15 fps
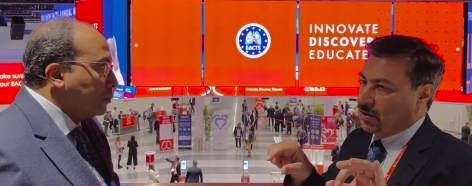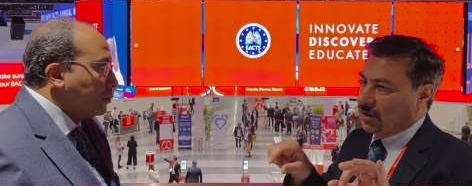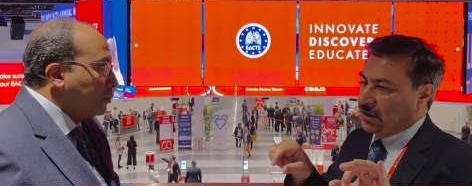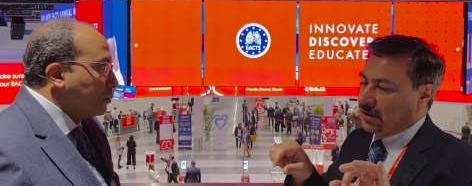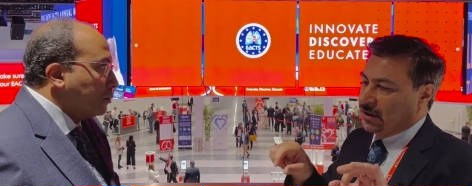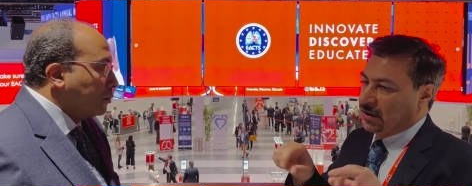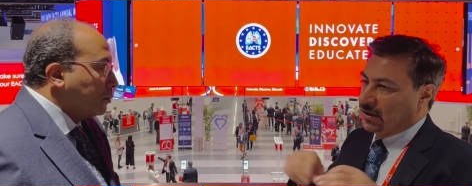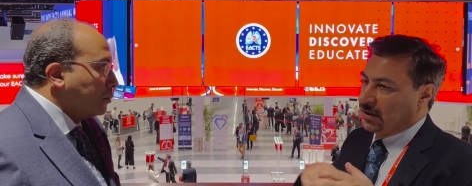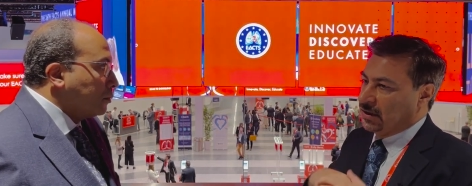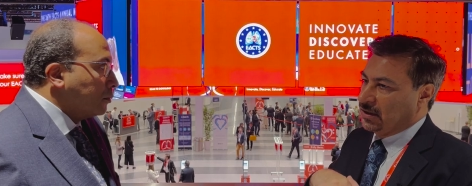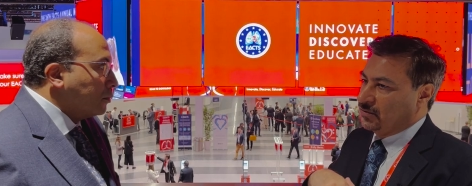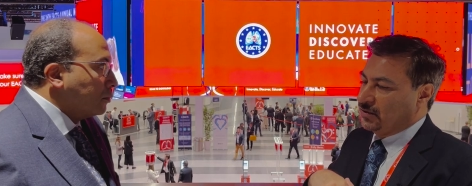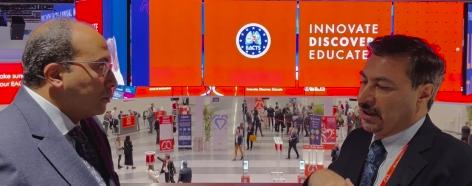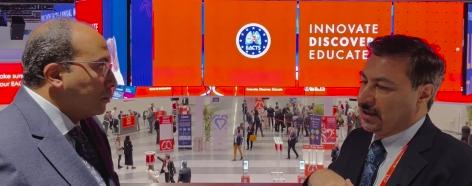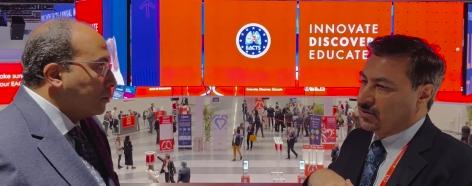Speaker 1: uh,
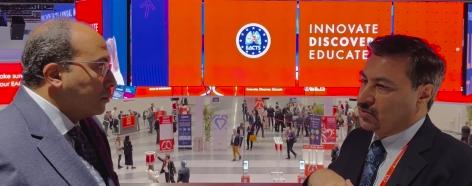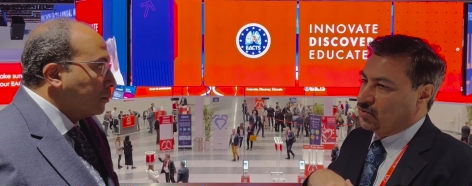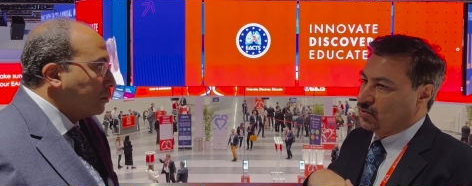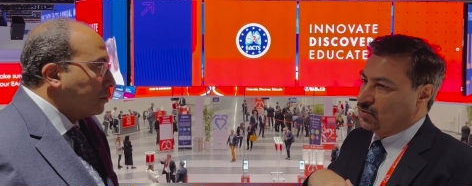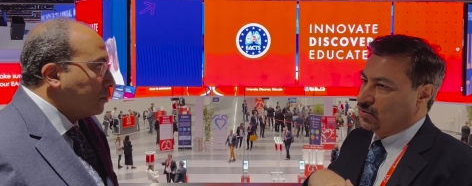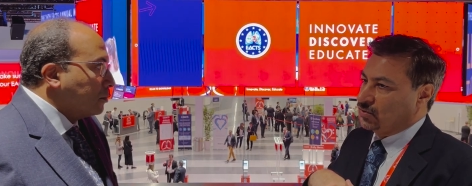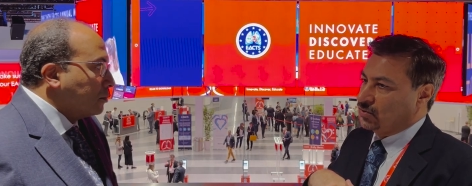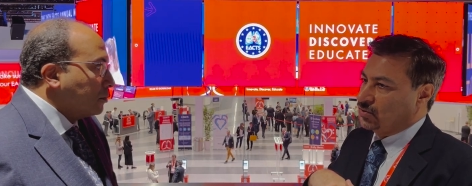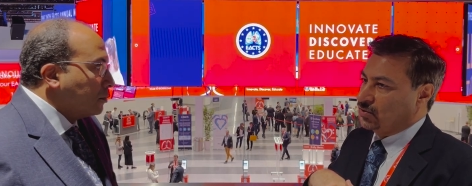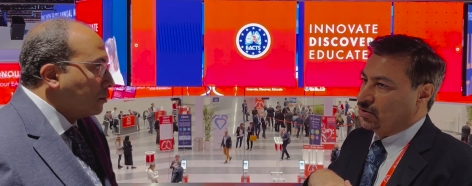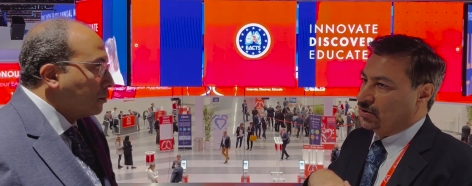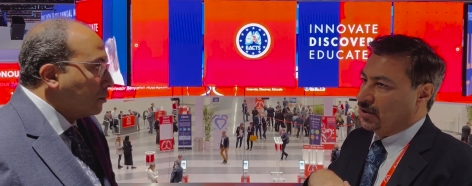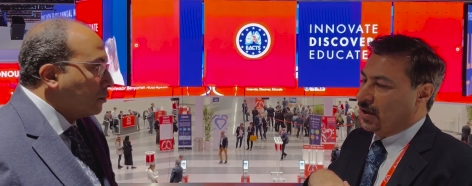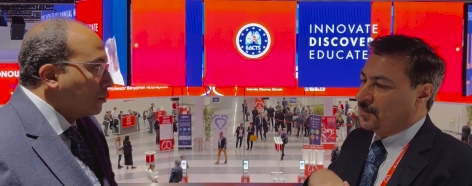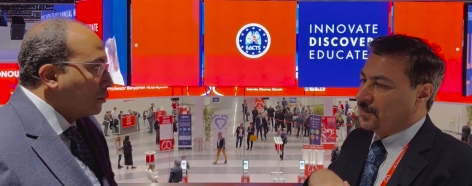we had to
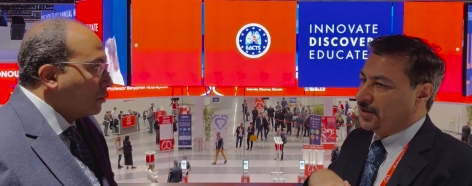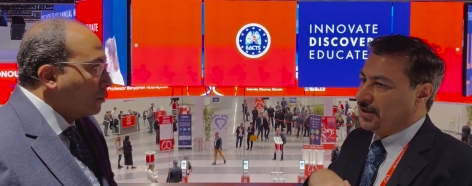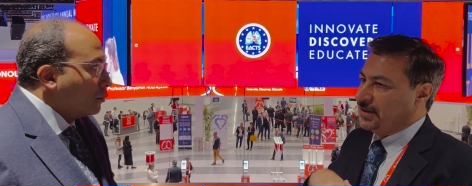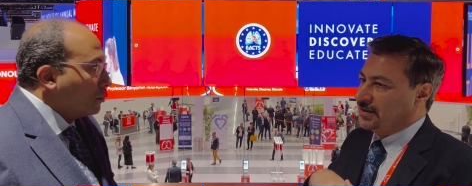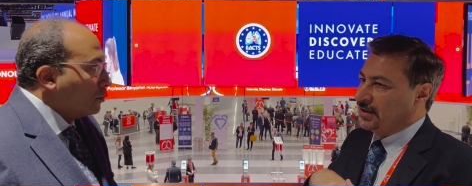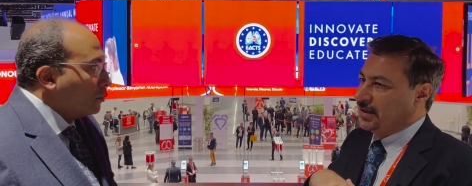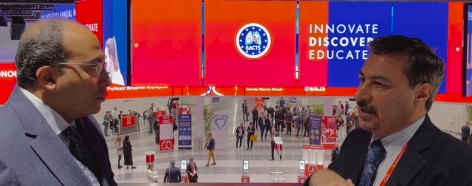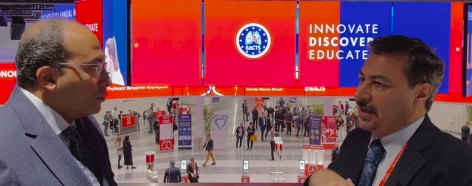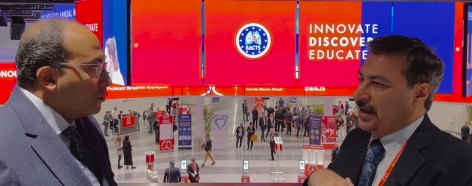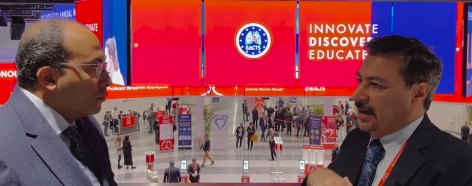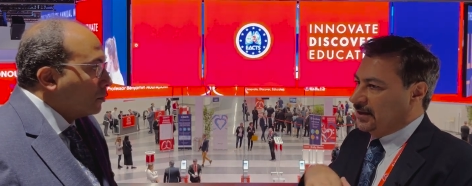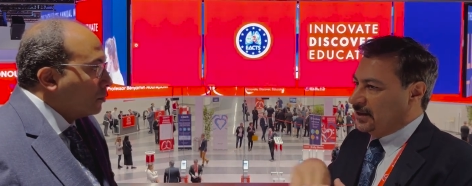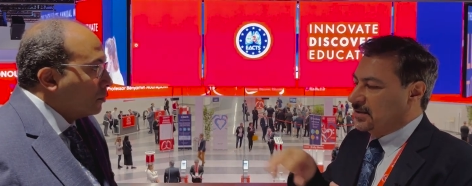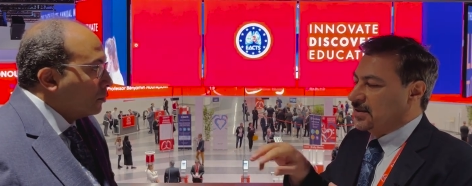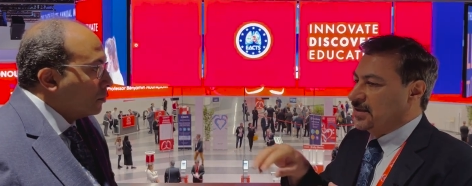reoperate,
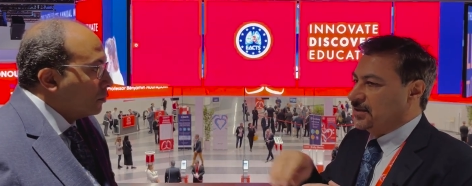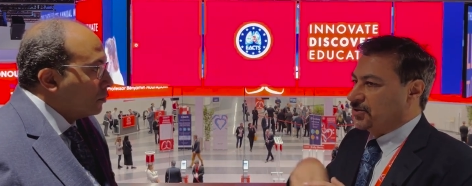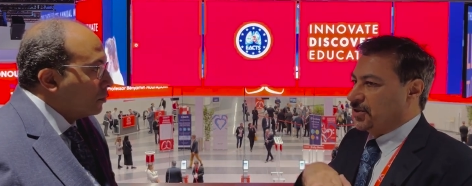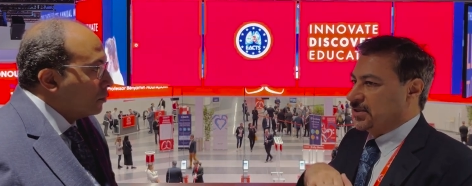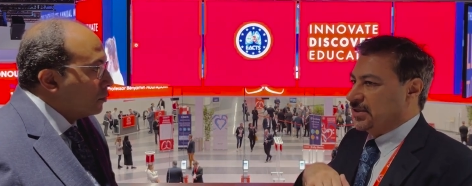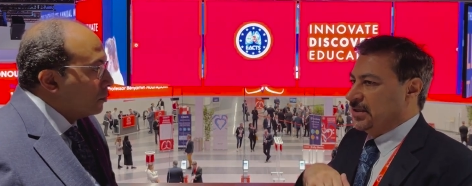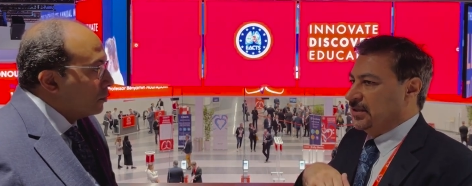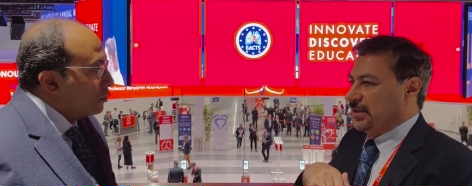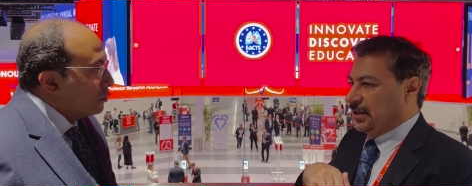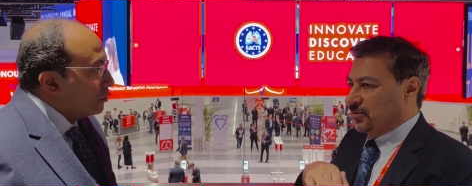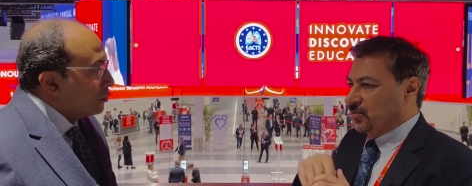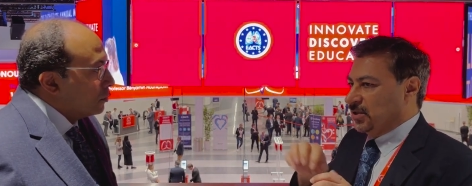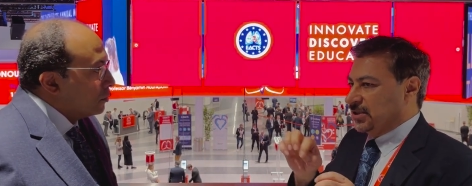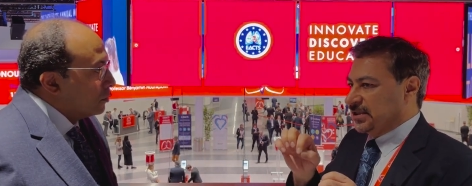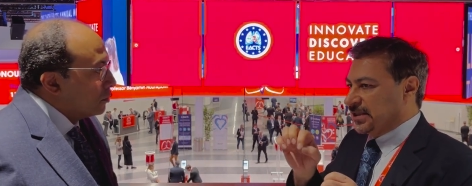and it's interesting that
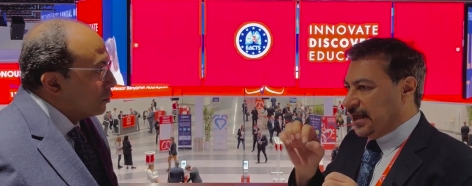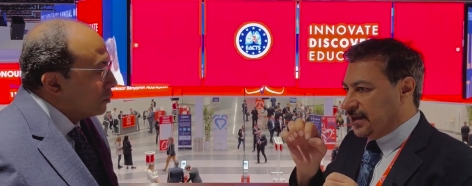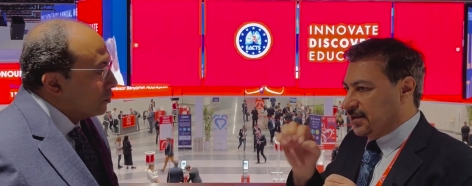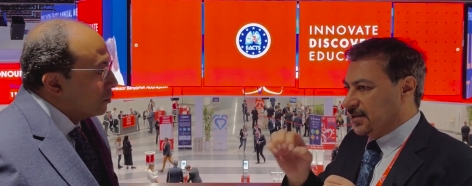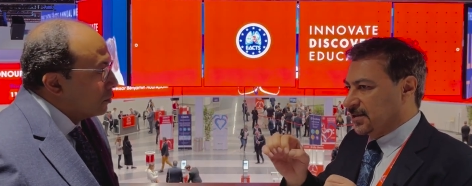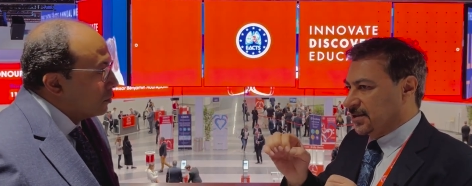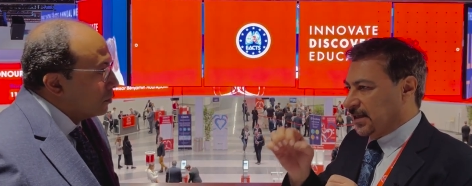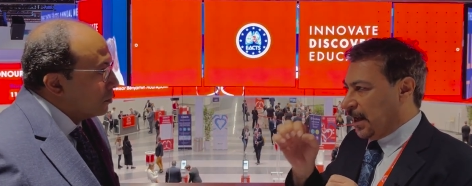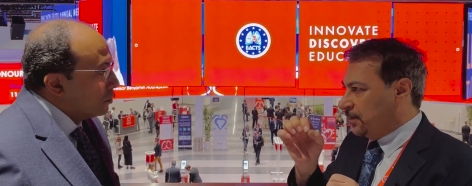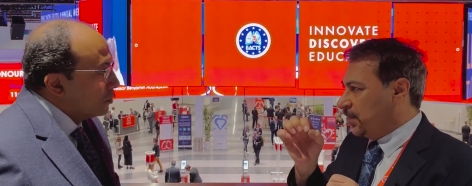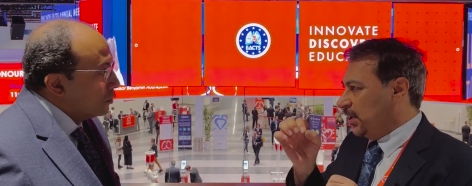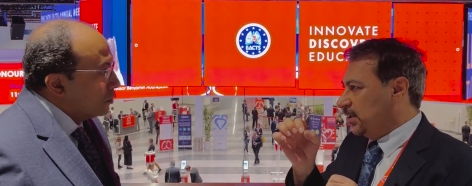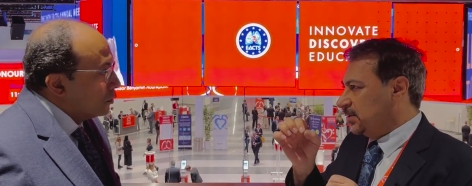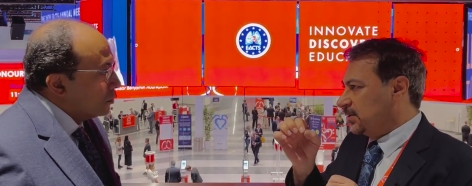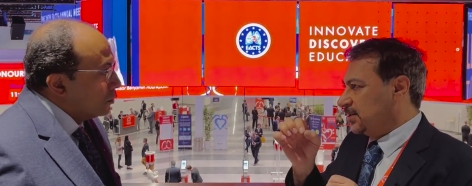we sent
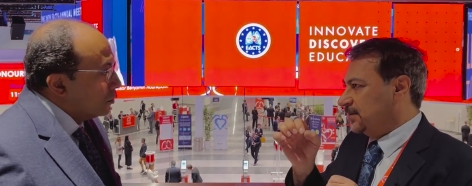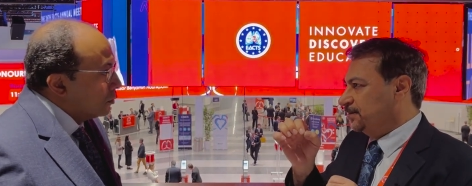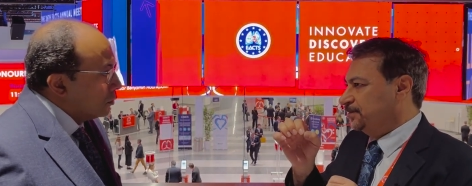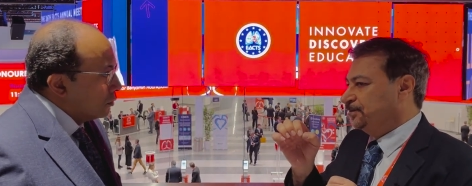samples